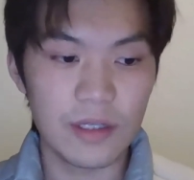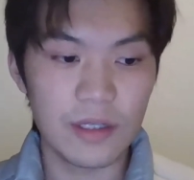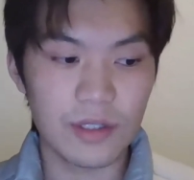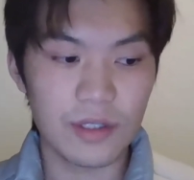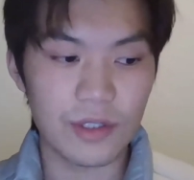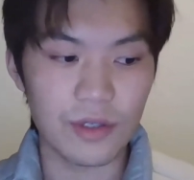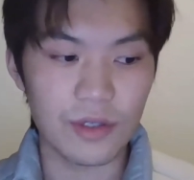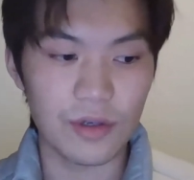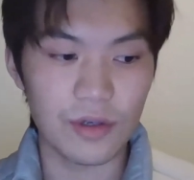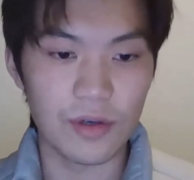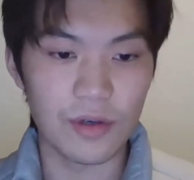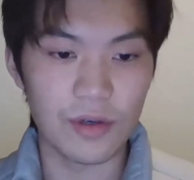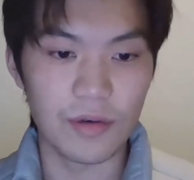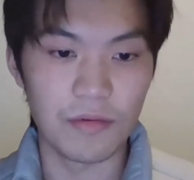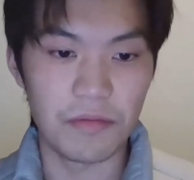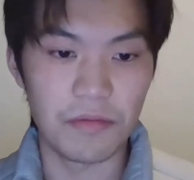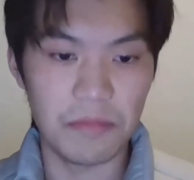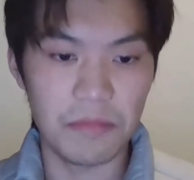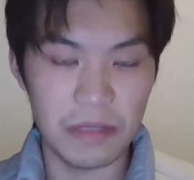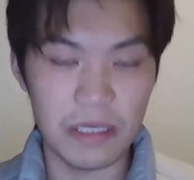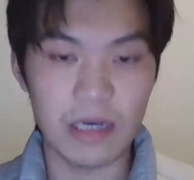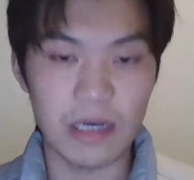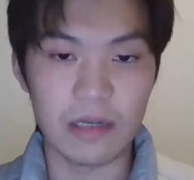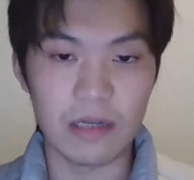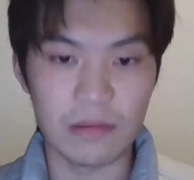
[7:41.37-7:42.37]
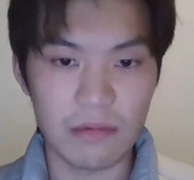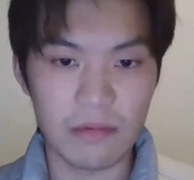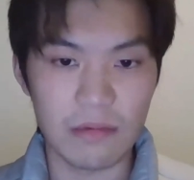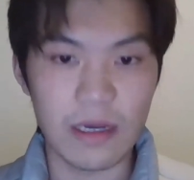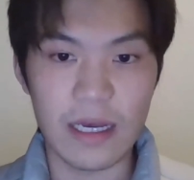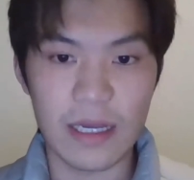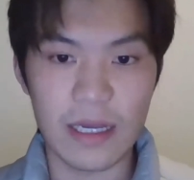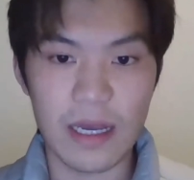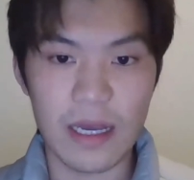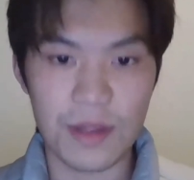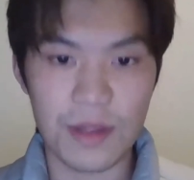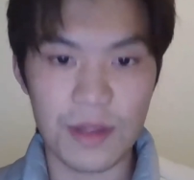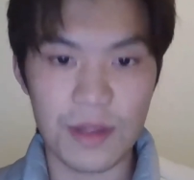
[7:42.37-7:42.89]
So yeah,
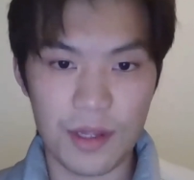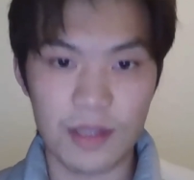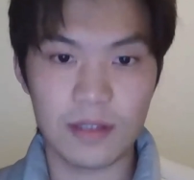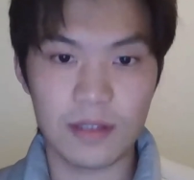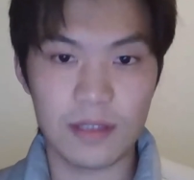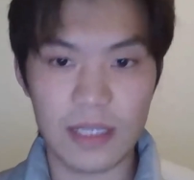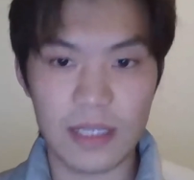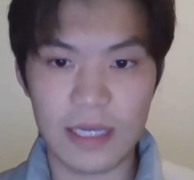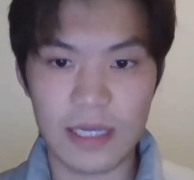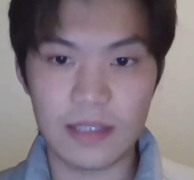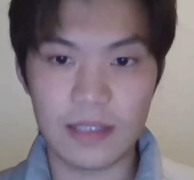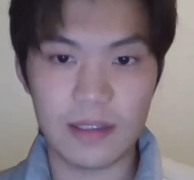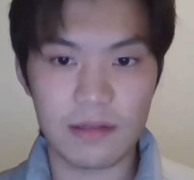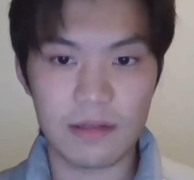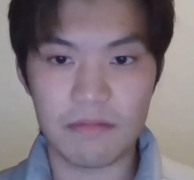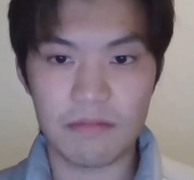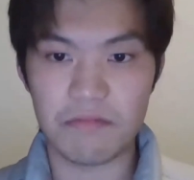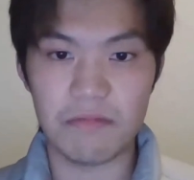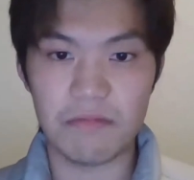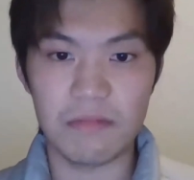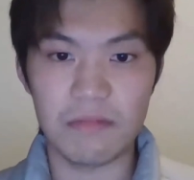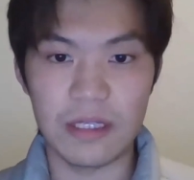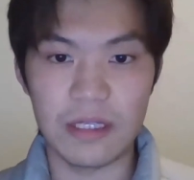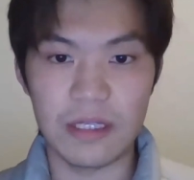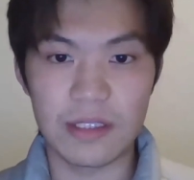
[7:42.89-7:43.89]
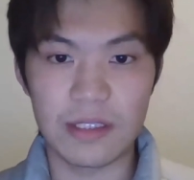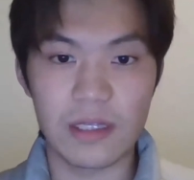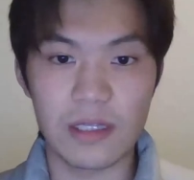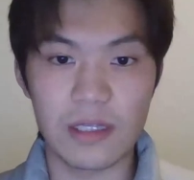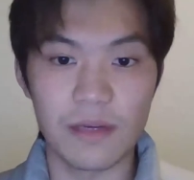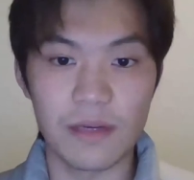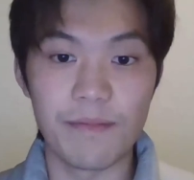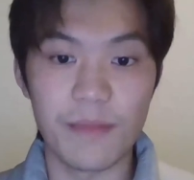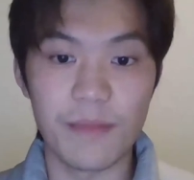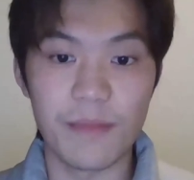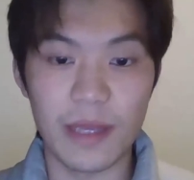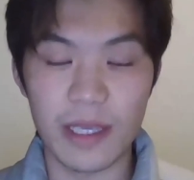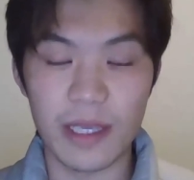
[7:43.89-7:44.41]
I think that's is
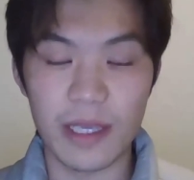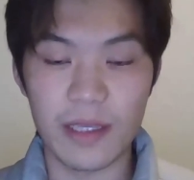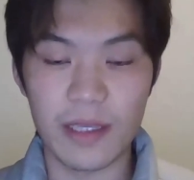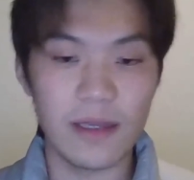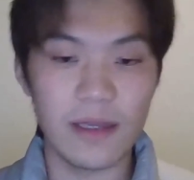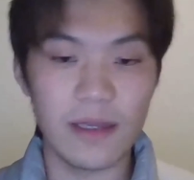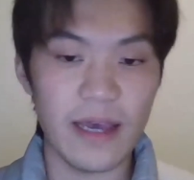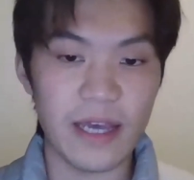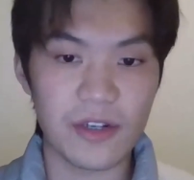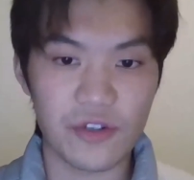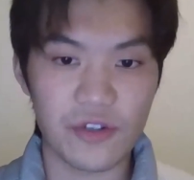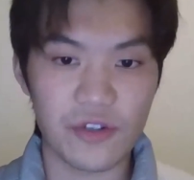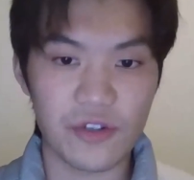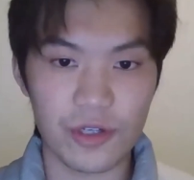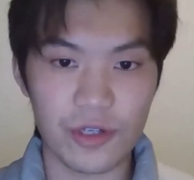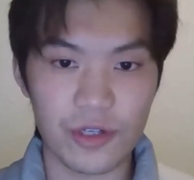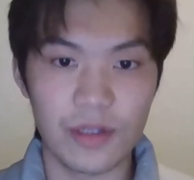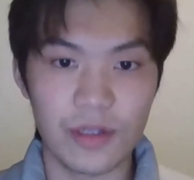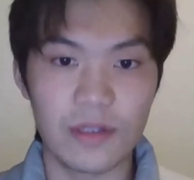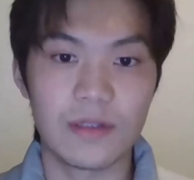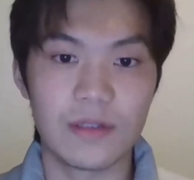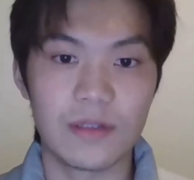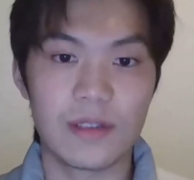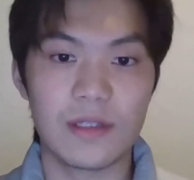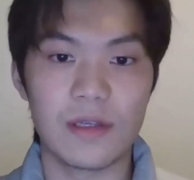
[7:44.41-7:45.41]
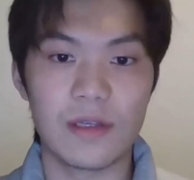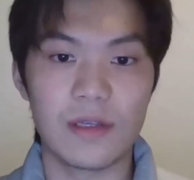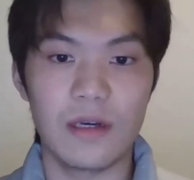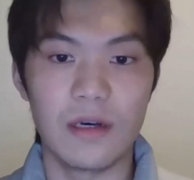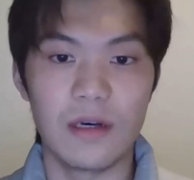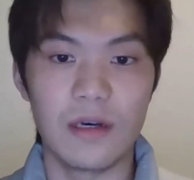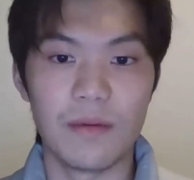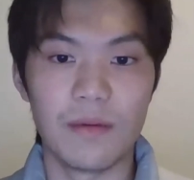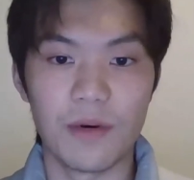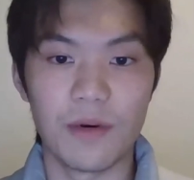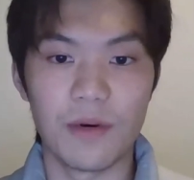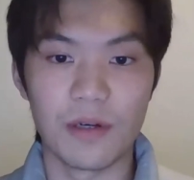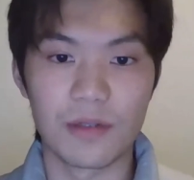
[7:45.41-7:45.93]
the main actions
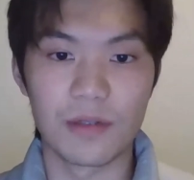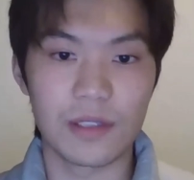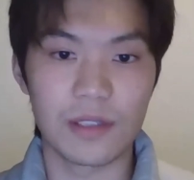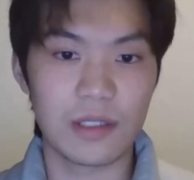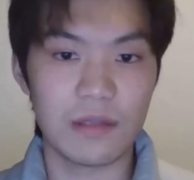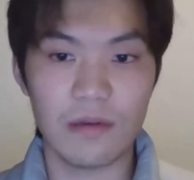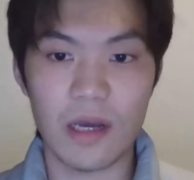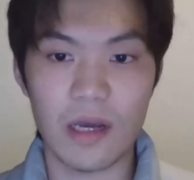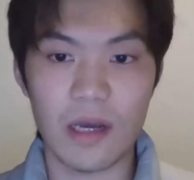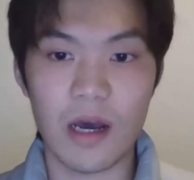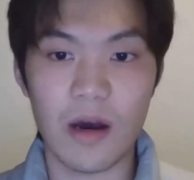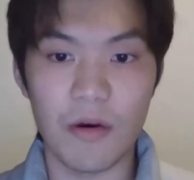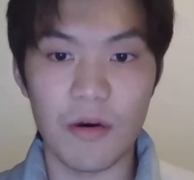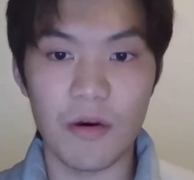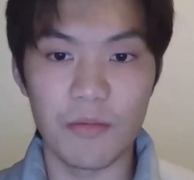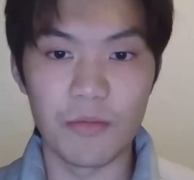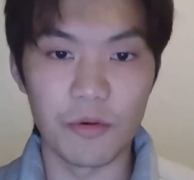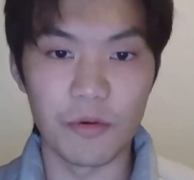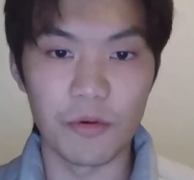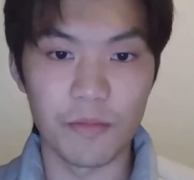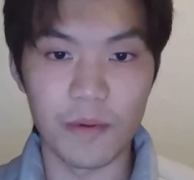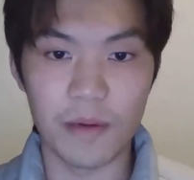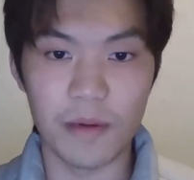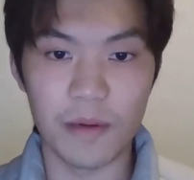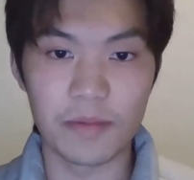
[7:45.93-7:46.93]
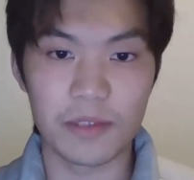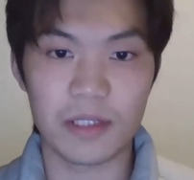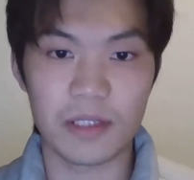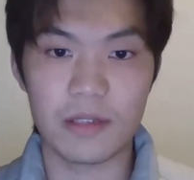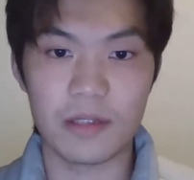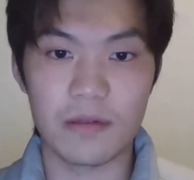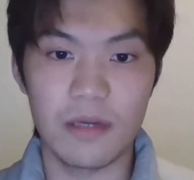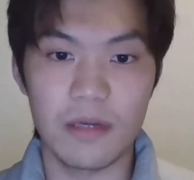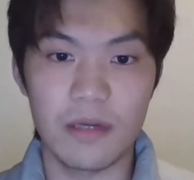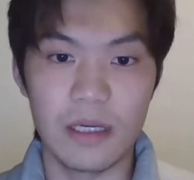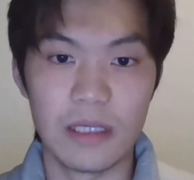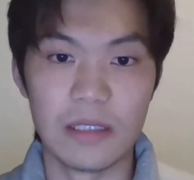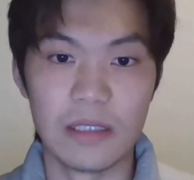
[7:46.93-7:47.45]
about how
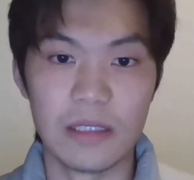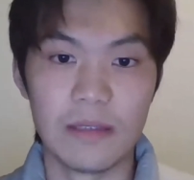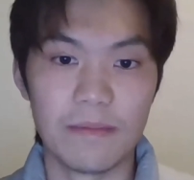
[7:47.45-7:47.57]
Mobupps